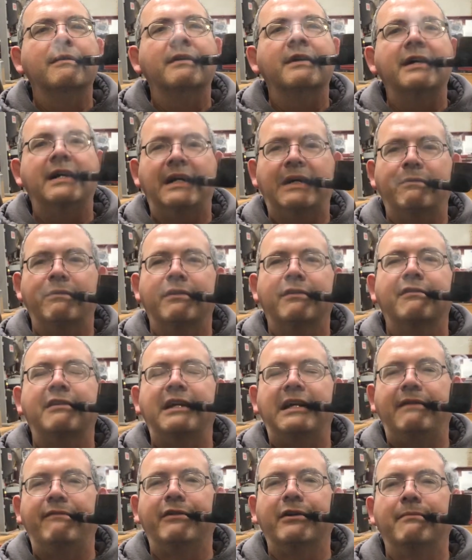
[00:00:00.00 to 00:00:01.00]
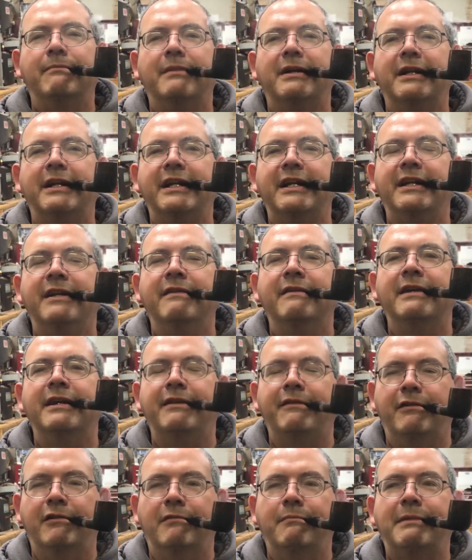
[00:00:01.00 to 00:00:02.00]
I would save your money and
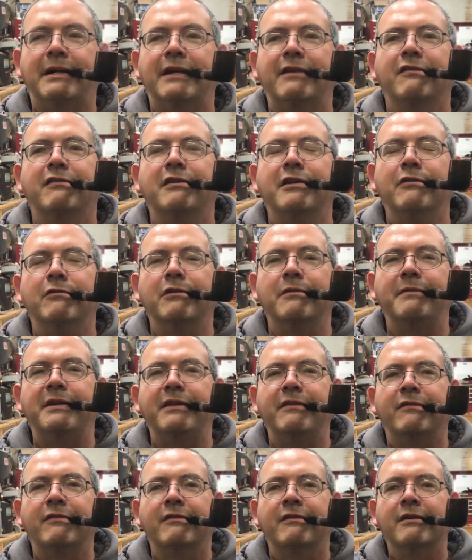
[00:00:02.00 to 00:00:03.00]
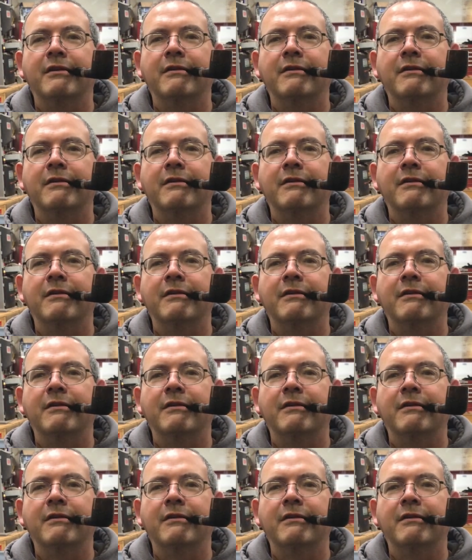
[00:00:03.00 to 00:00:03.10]
just buy Stokkebyes.